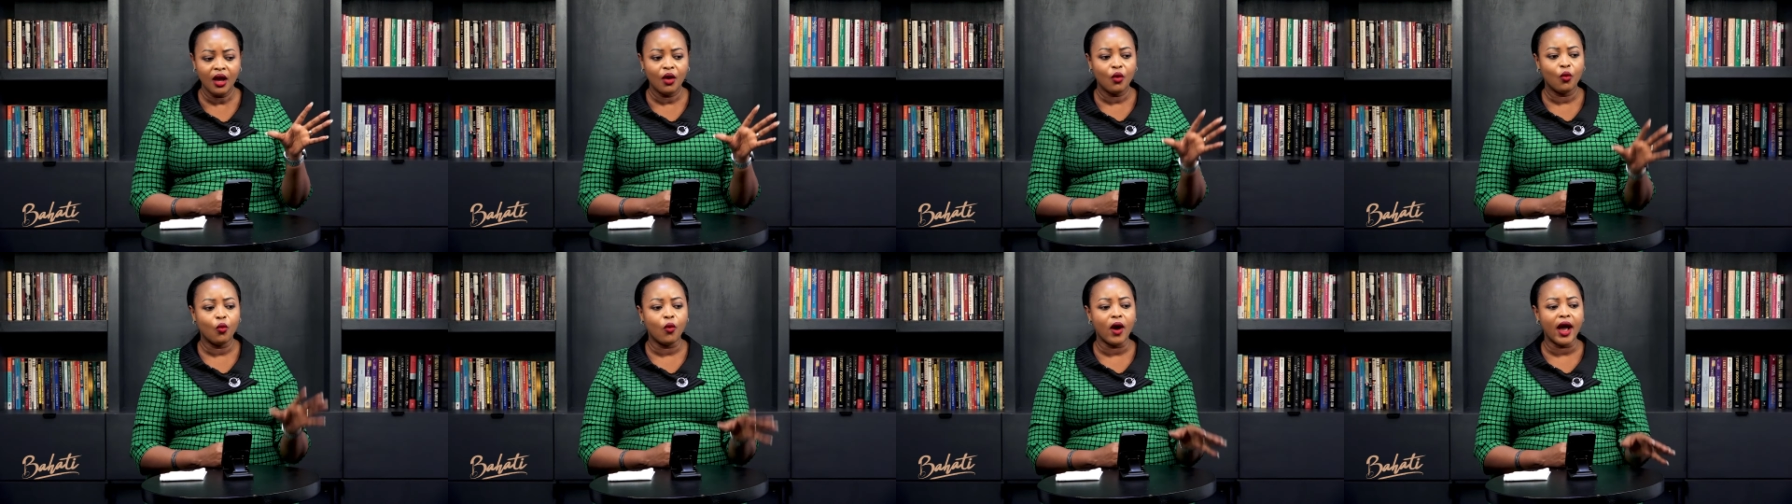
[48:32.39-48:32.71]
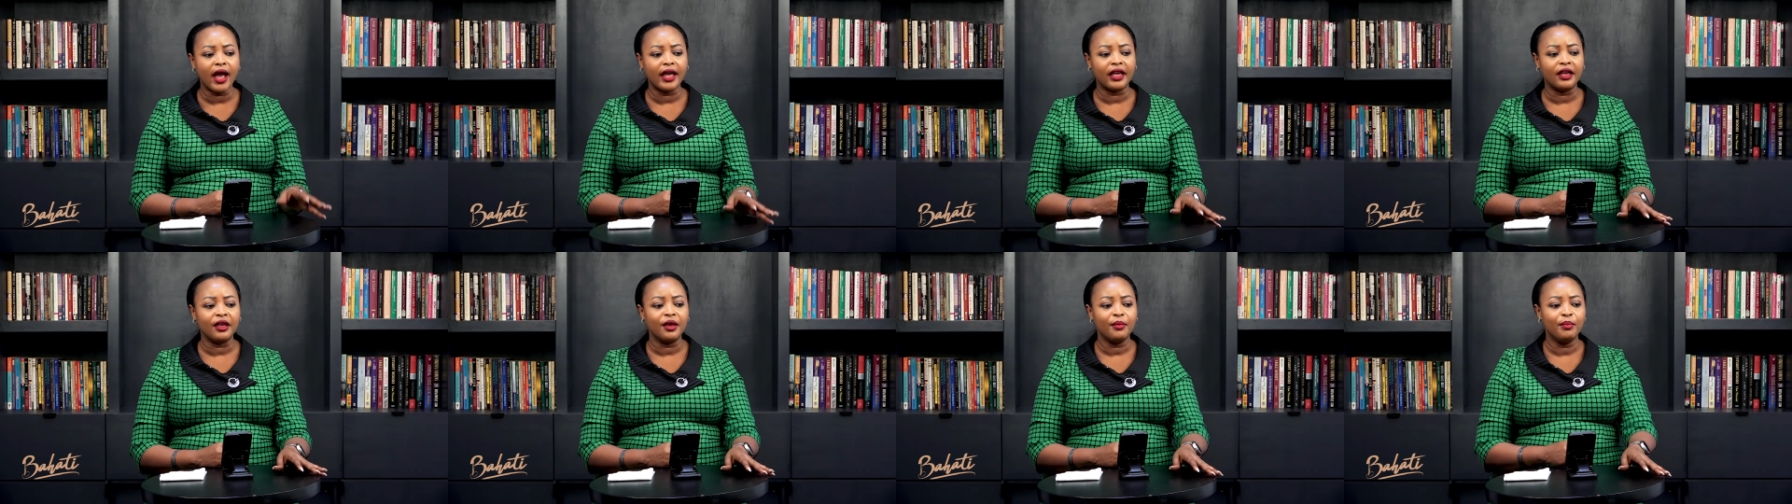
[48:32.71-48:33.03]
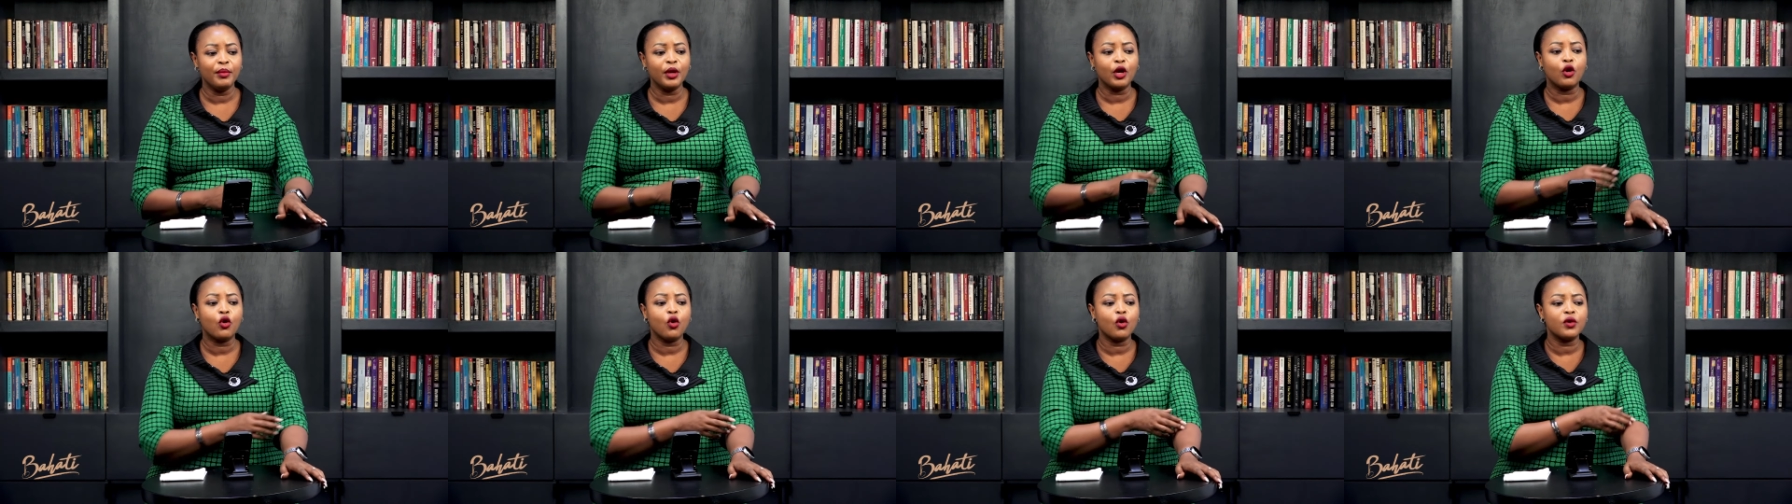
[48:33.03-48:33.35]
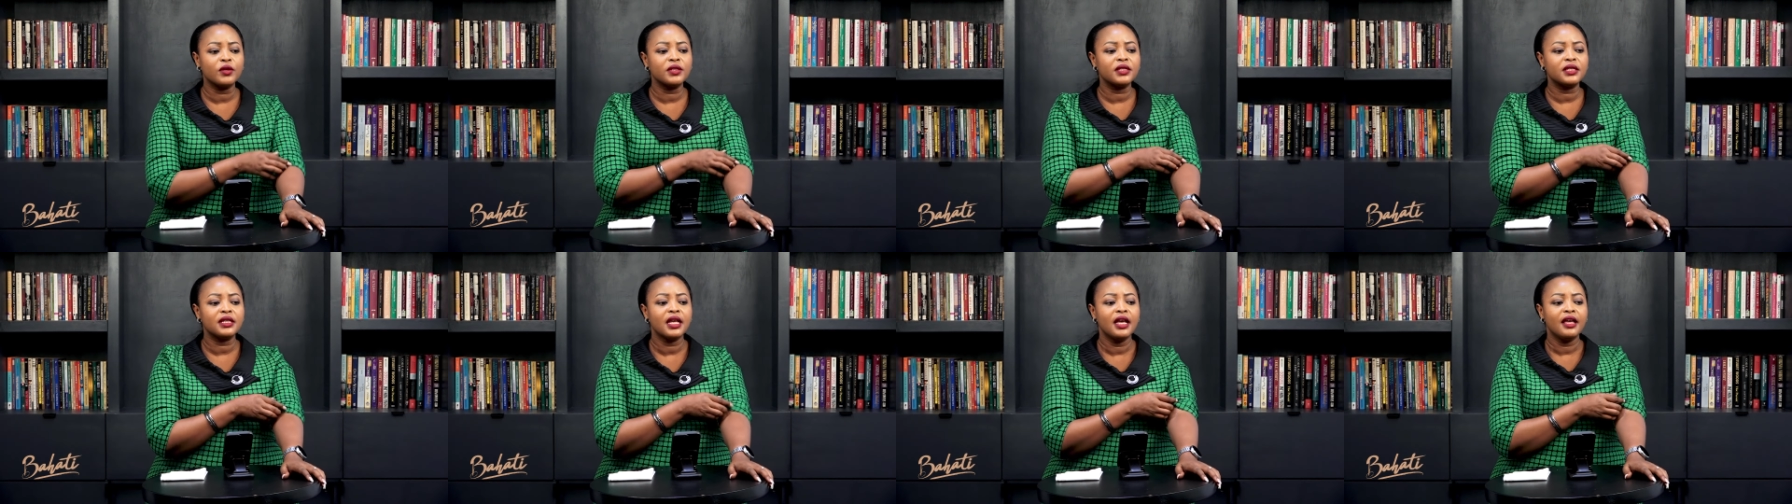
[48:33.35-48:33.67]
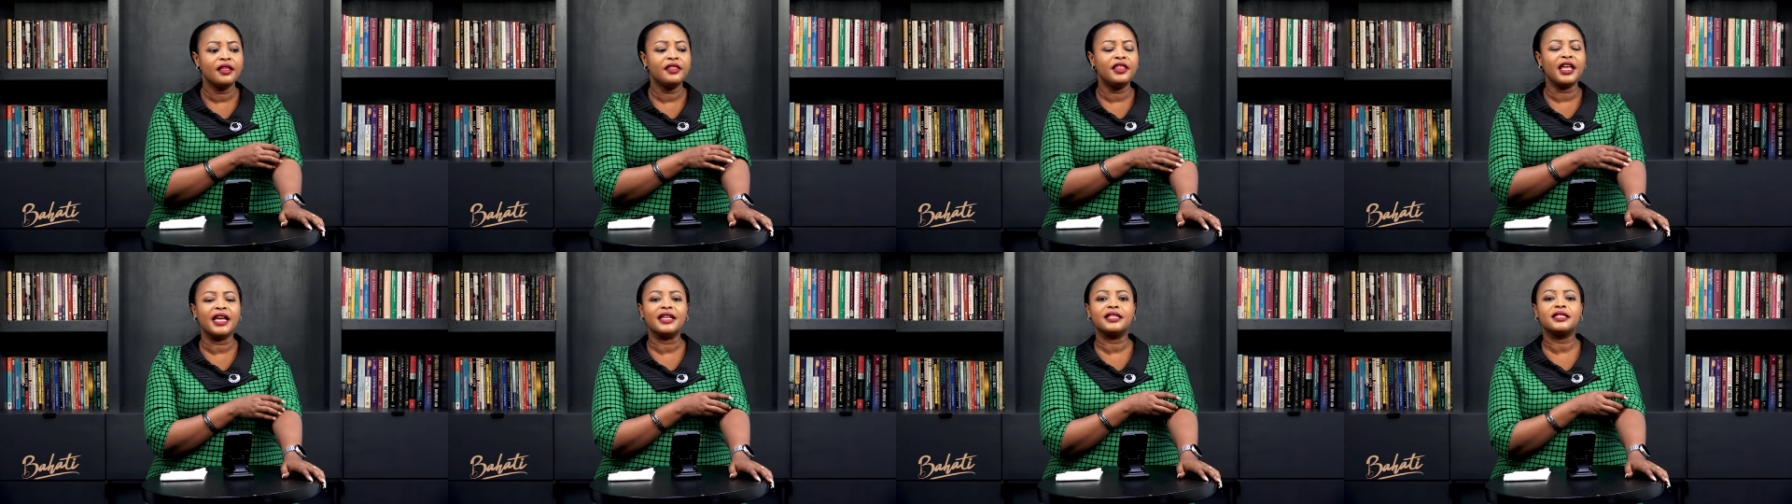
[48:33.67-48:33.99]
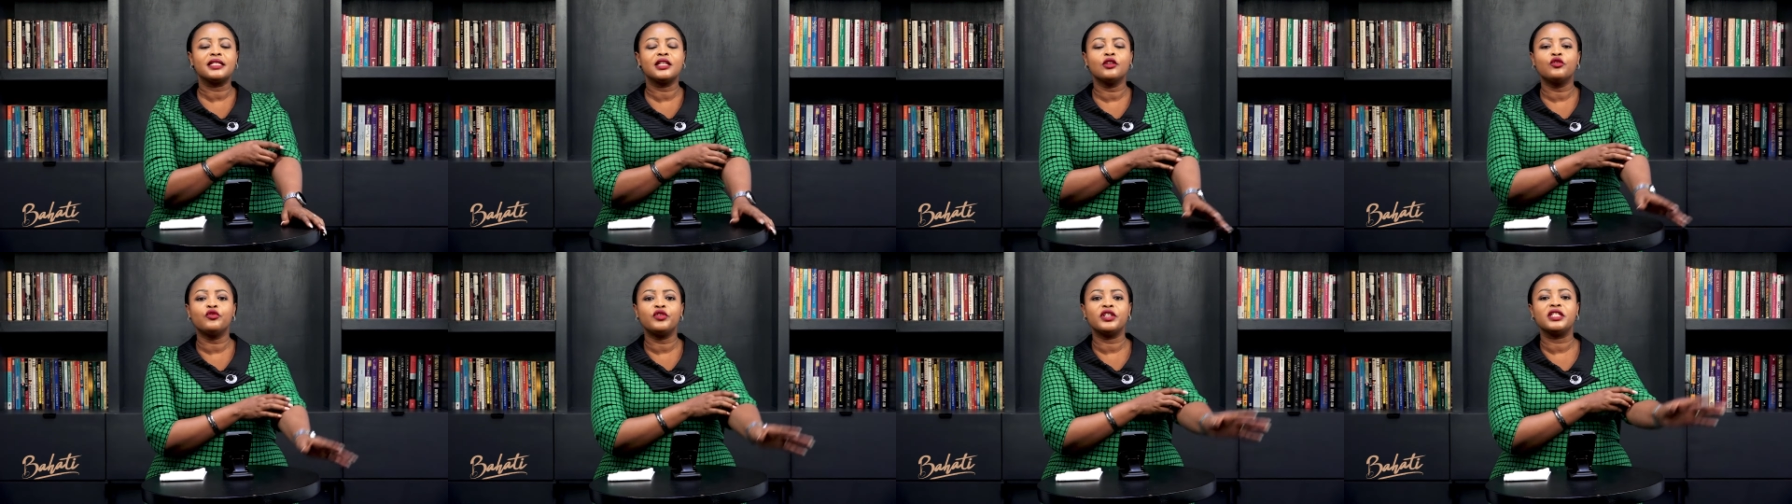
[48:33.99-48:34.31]
Why? Because they are
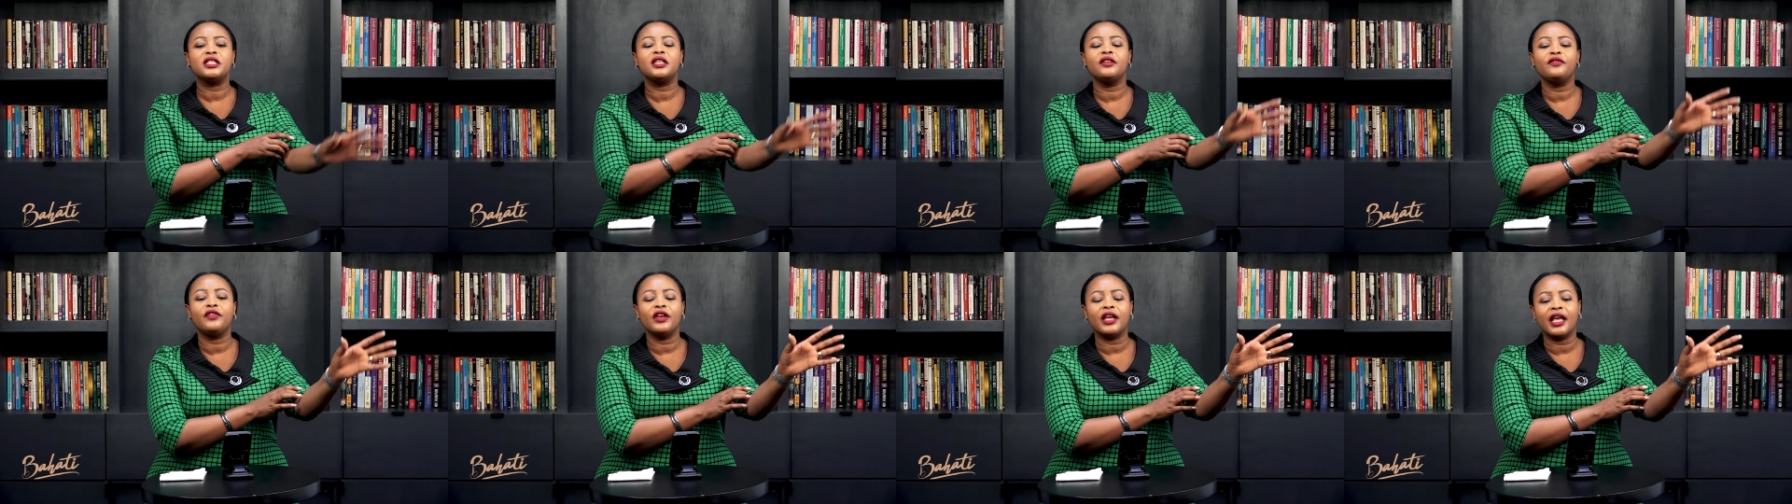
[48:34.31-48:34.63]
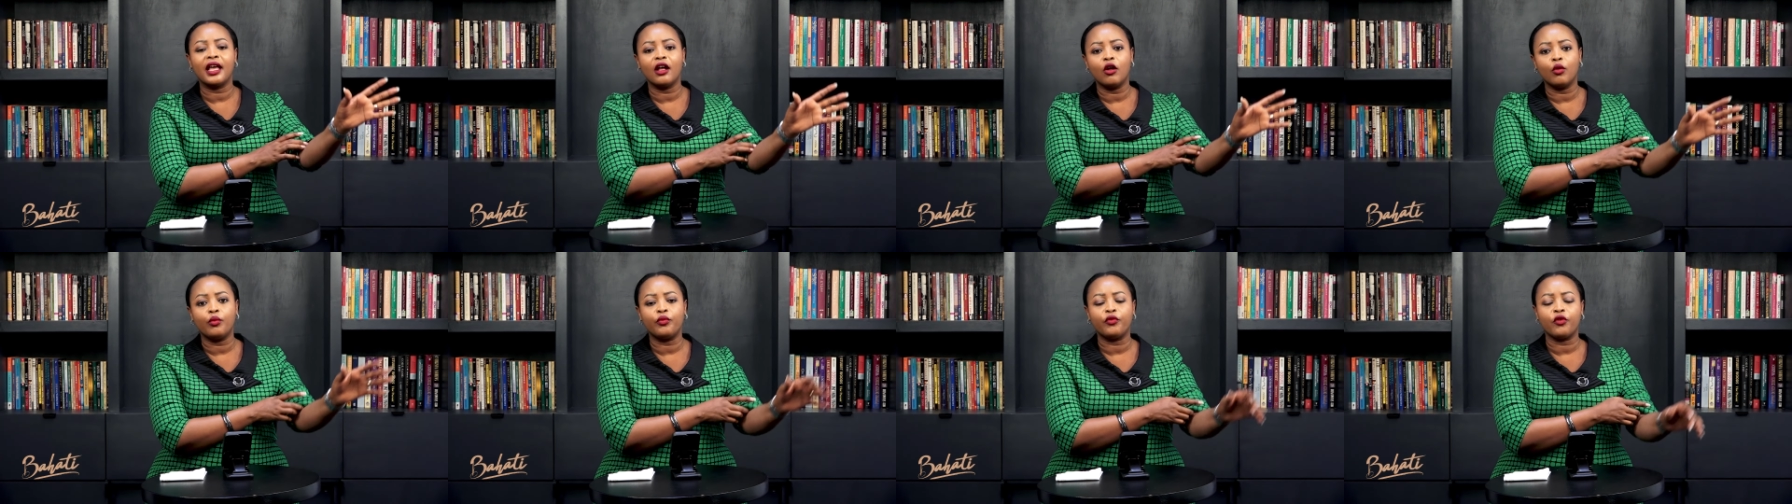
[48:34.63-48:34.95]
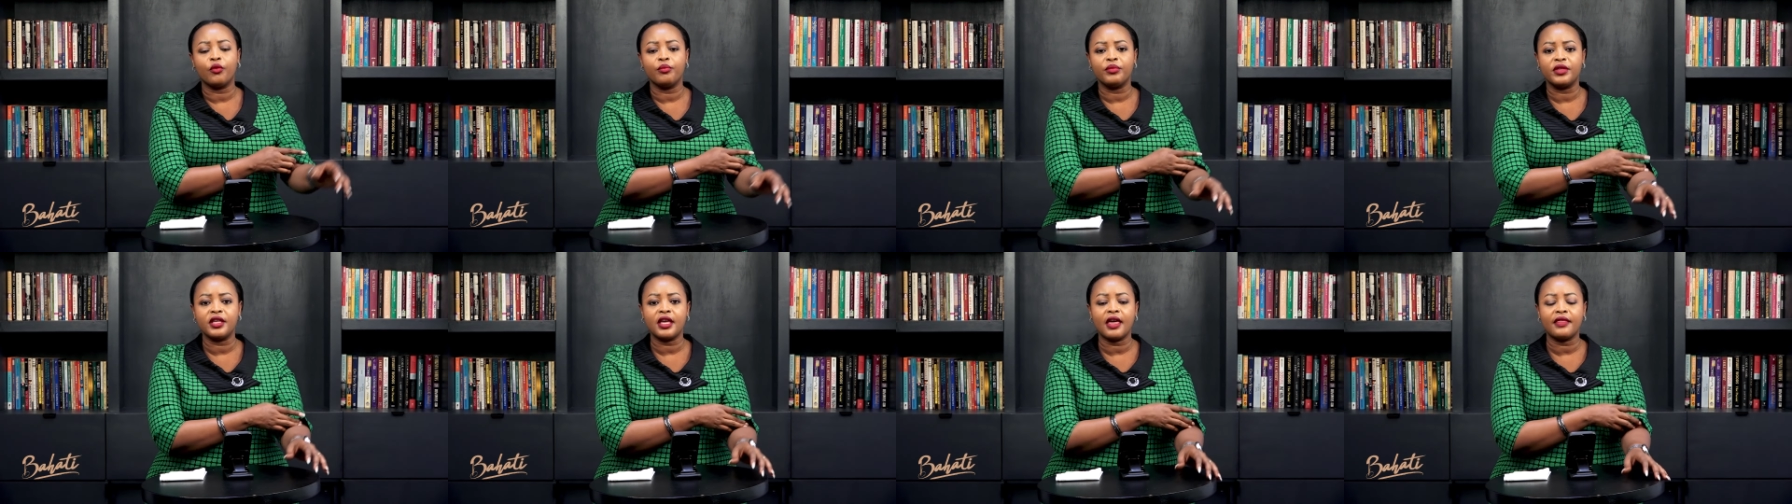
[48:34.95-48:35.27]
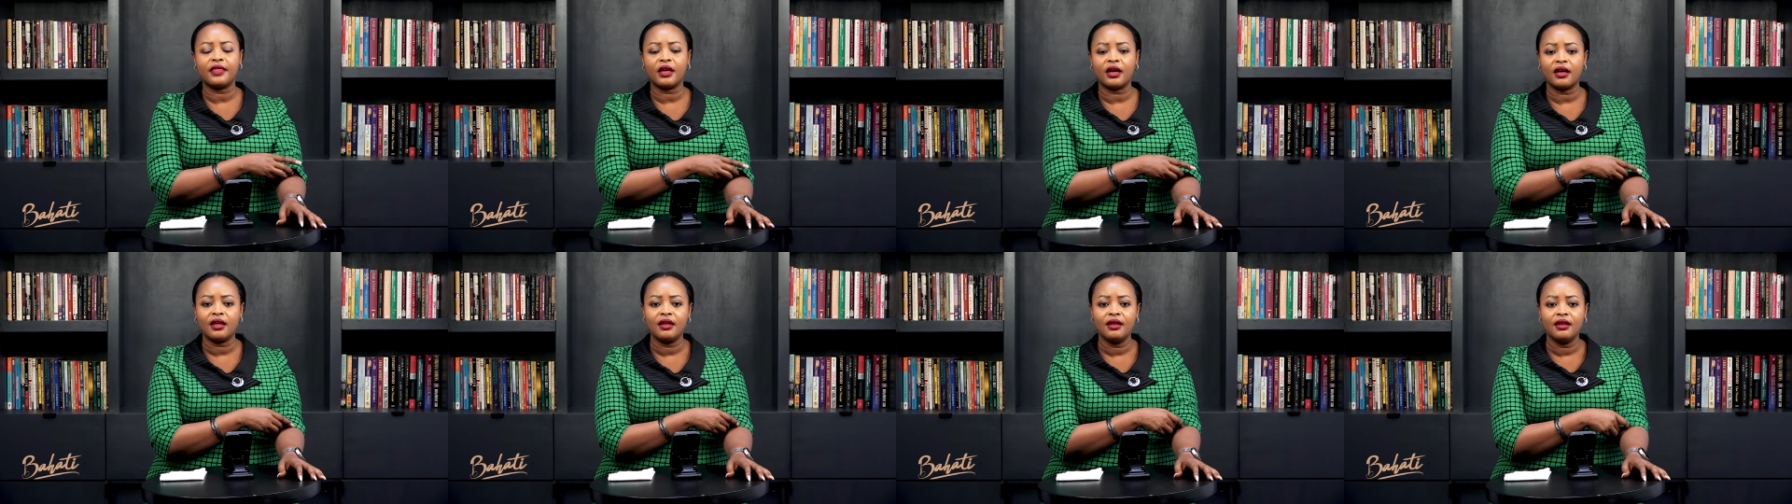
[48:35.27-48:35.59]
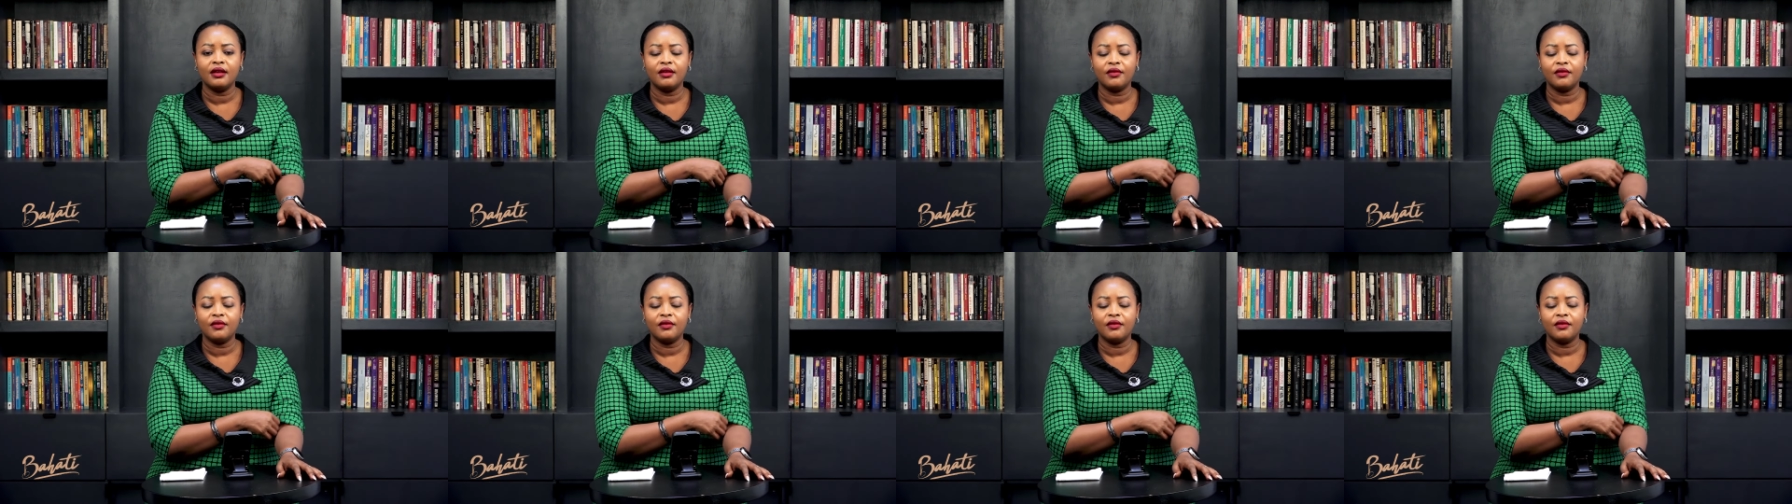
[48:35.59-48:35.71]
still receiving help from the other